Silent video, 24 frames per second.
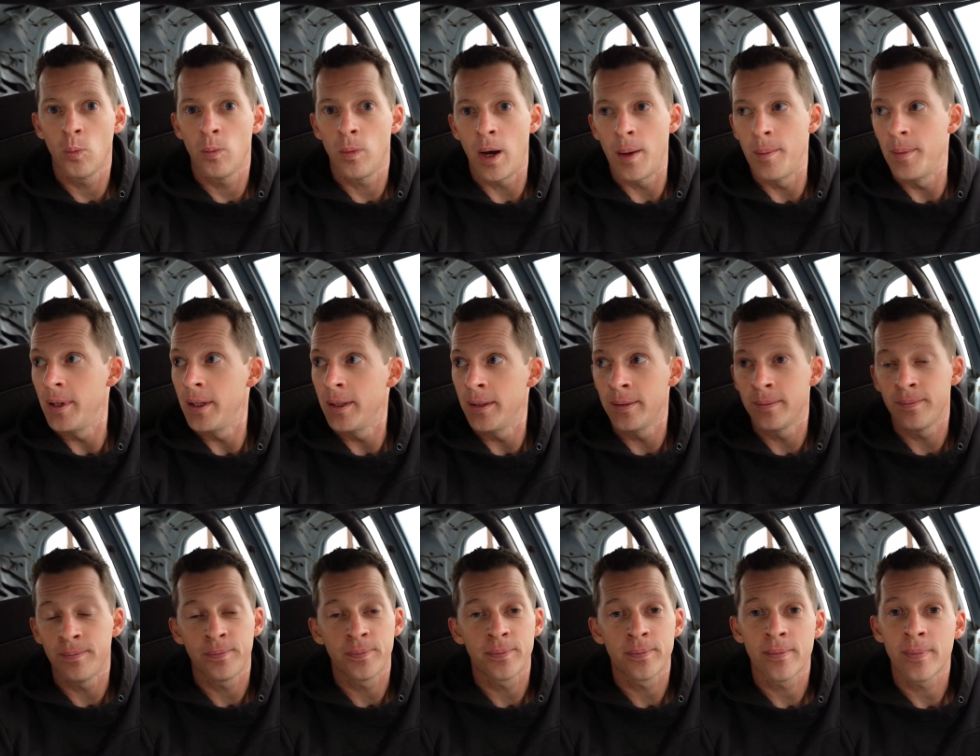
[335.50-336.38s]
I
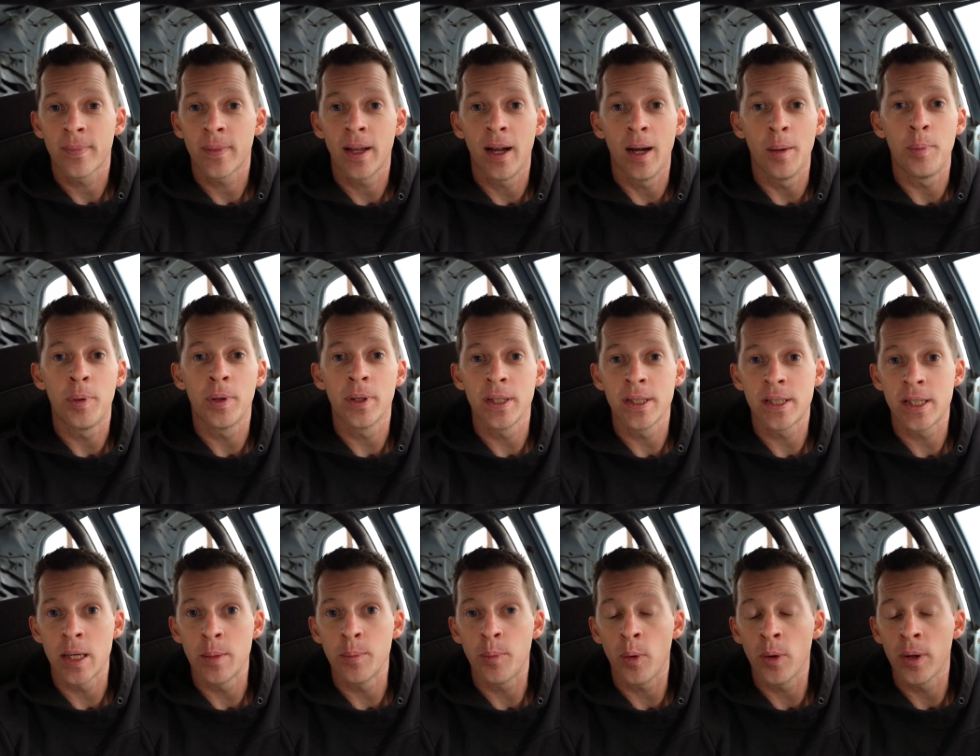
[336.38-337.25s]
mean, I put a
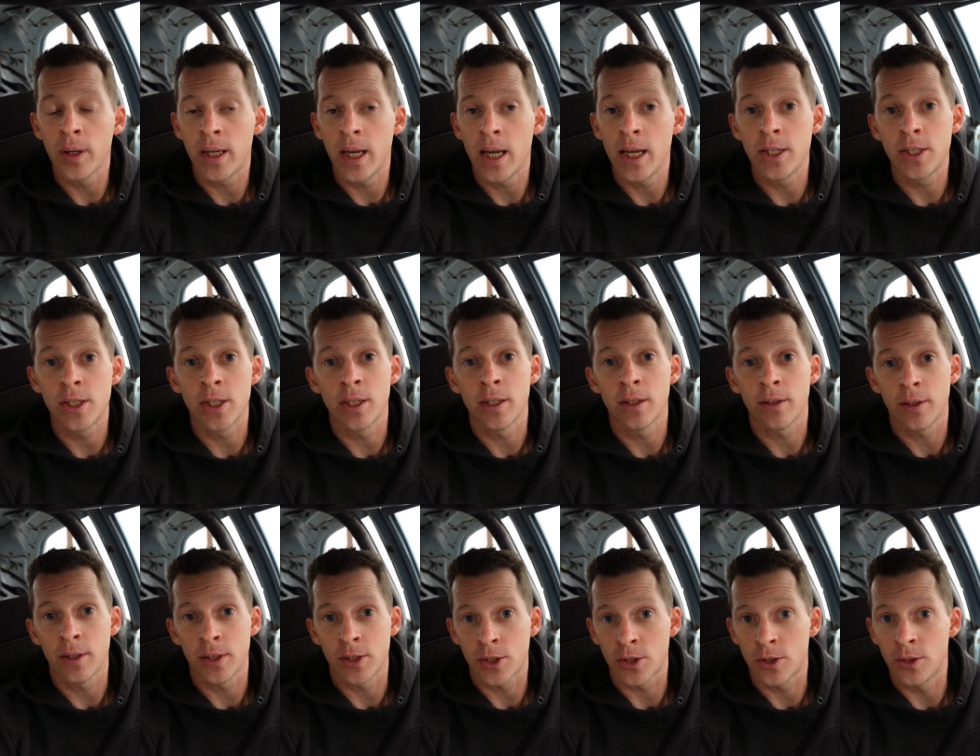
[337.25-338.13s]
10 point cage in
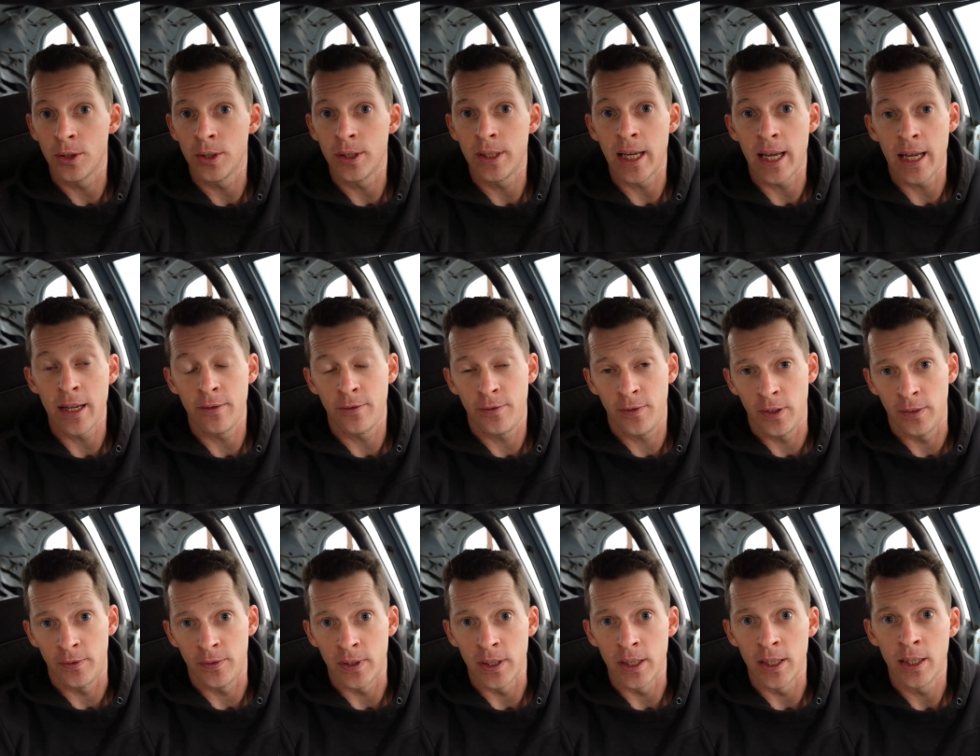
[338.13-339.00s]
it that's good to
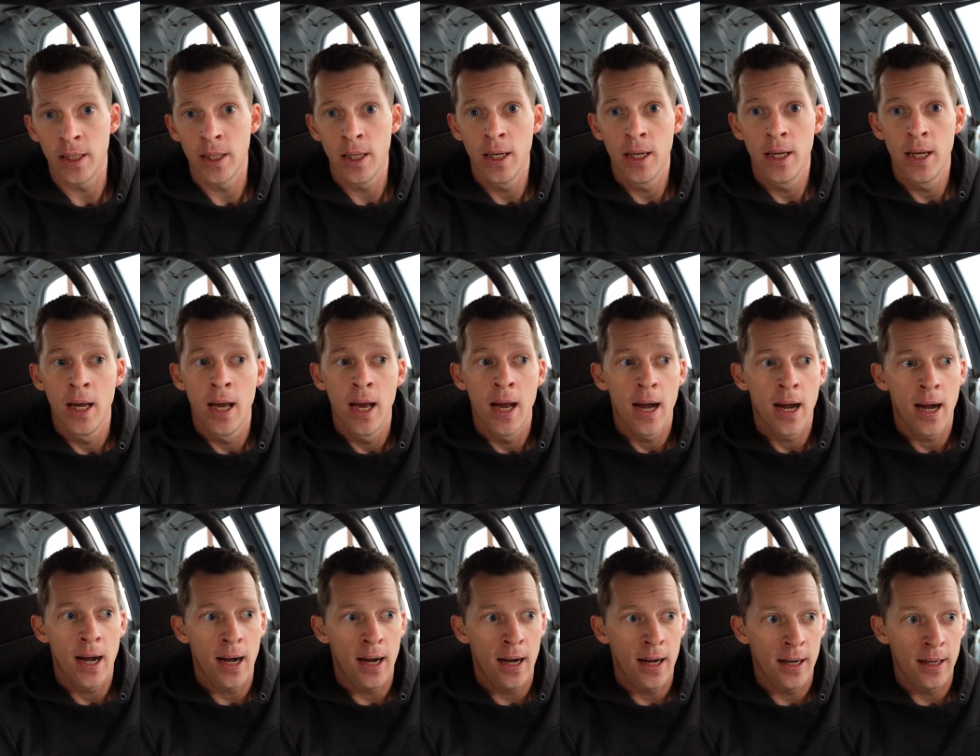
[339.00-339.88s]
850.
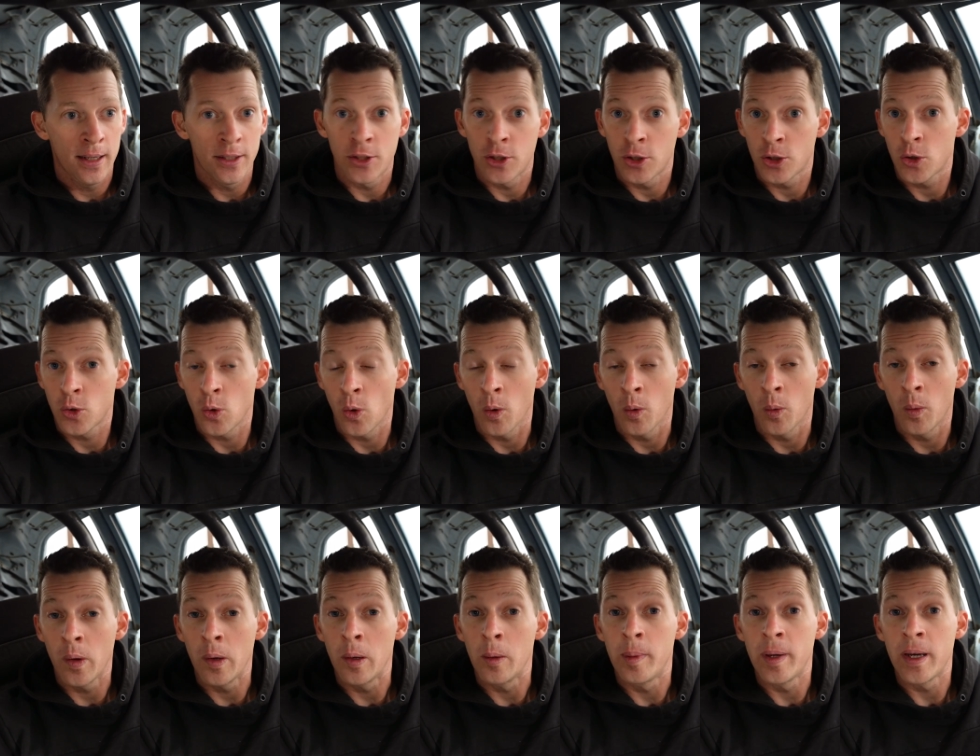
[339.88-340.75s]
Uh, it's a short
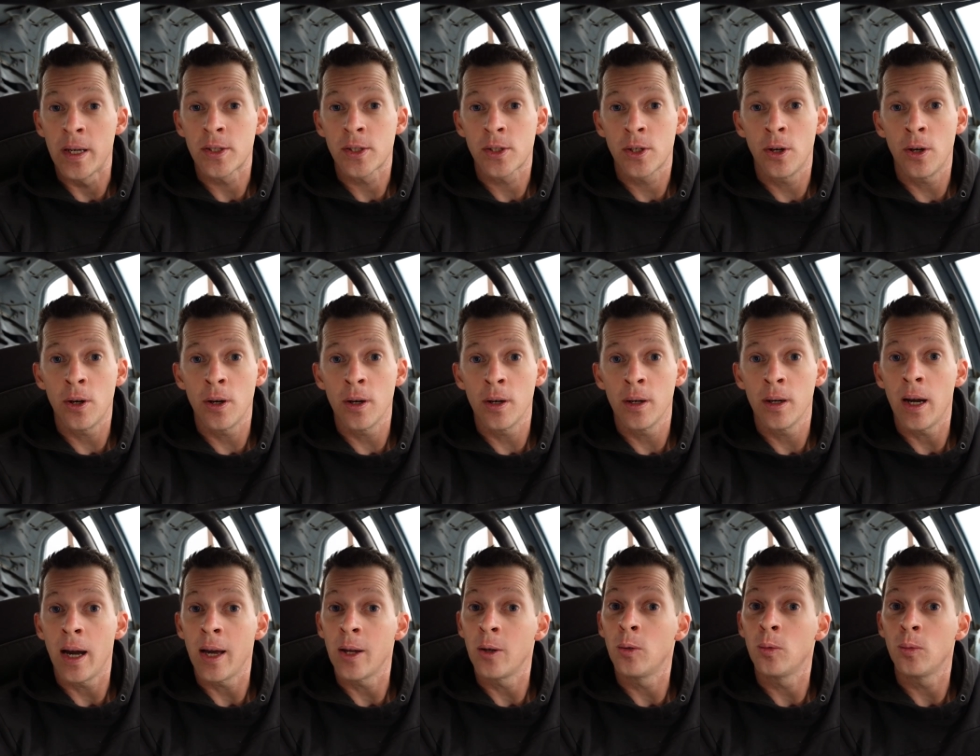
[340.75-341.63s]
wheelbase
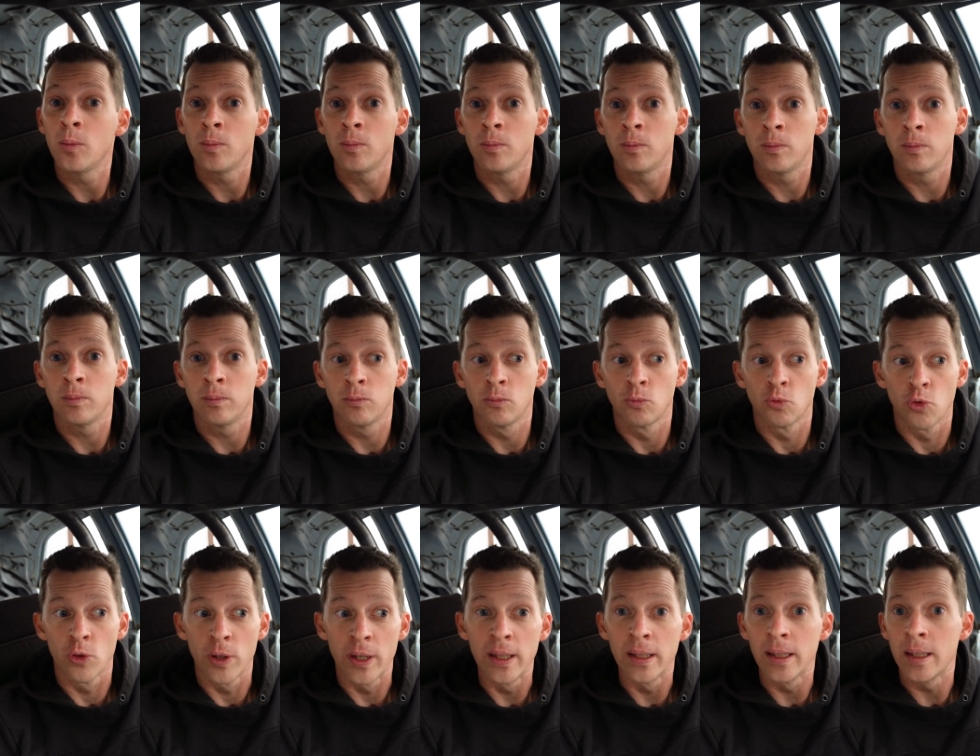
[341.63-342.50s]
car. I don't
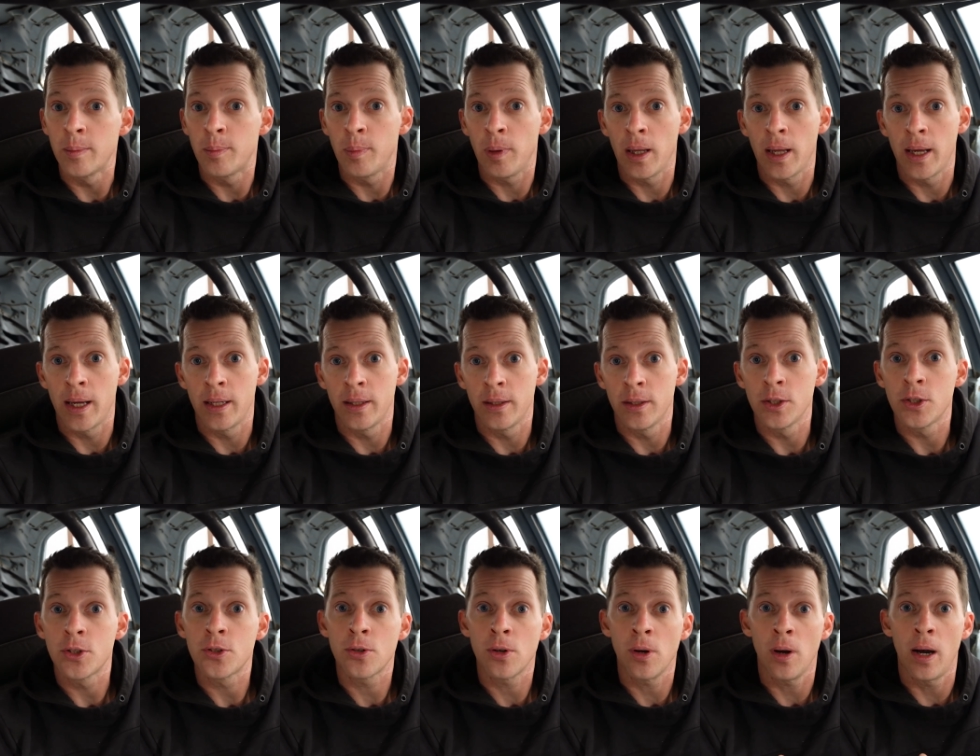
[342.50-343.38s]
really plan to
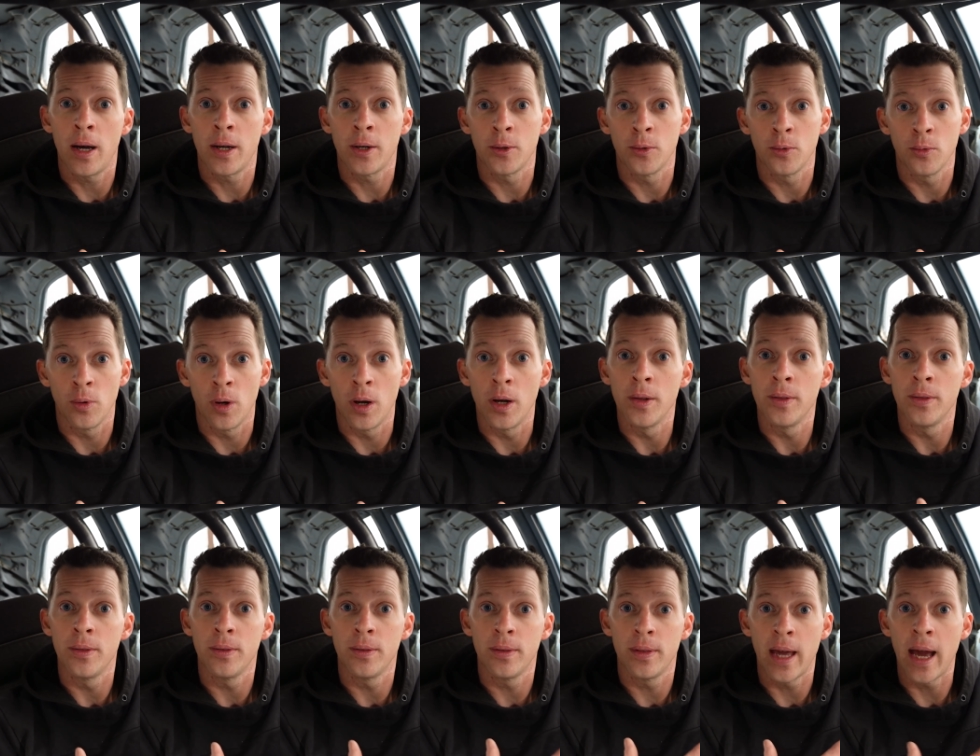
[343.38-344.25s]
try to
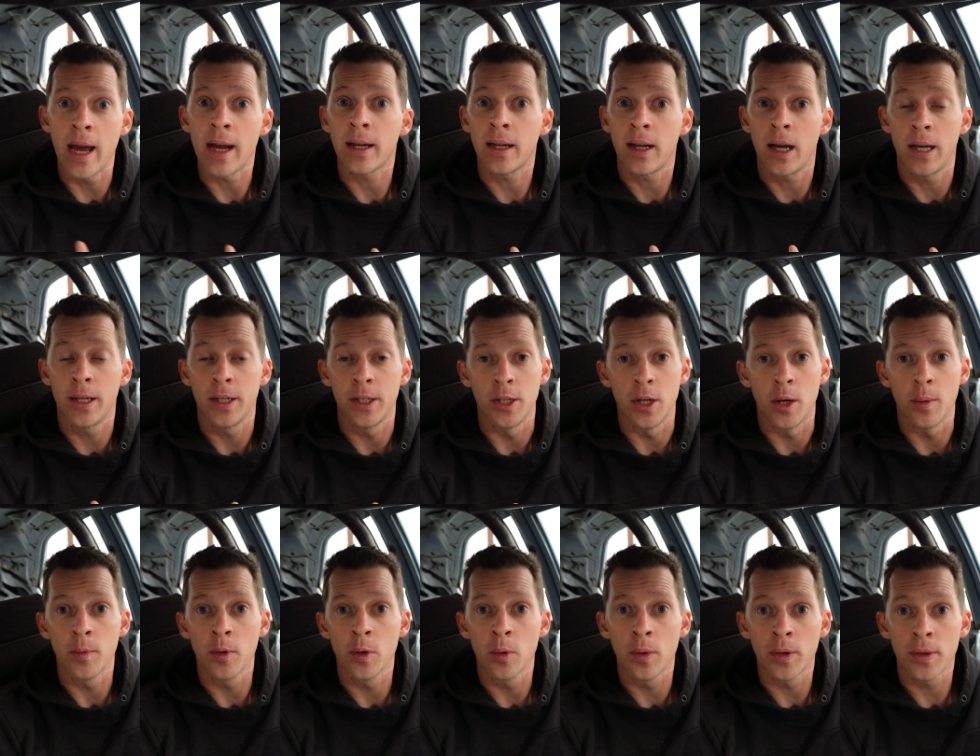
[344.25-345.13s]
run that kind of
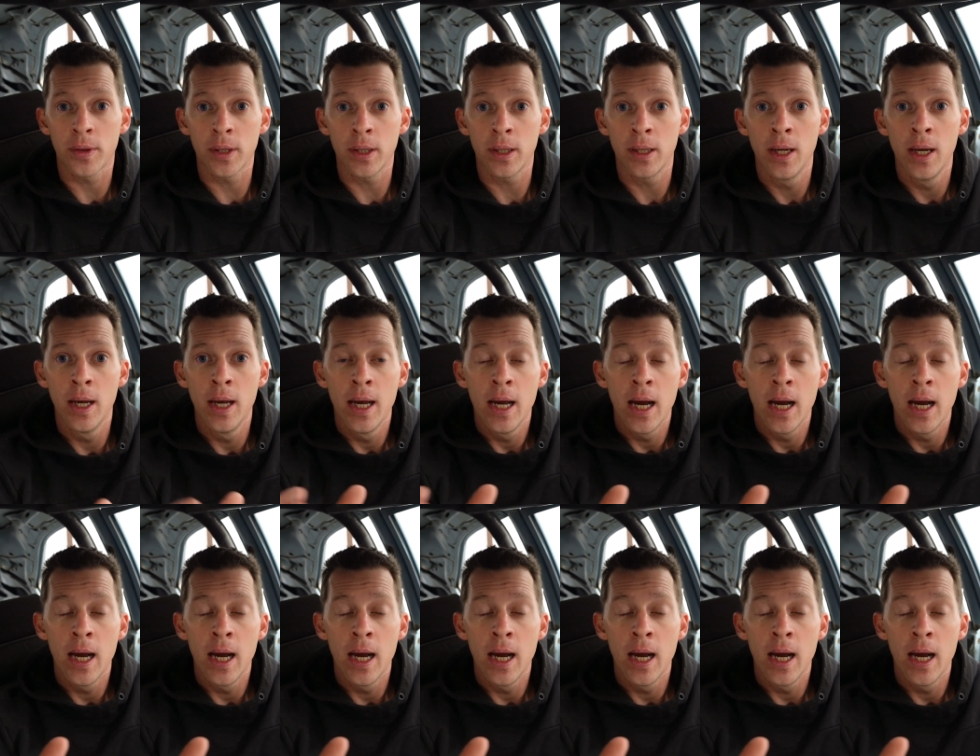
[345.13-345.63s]
number with it.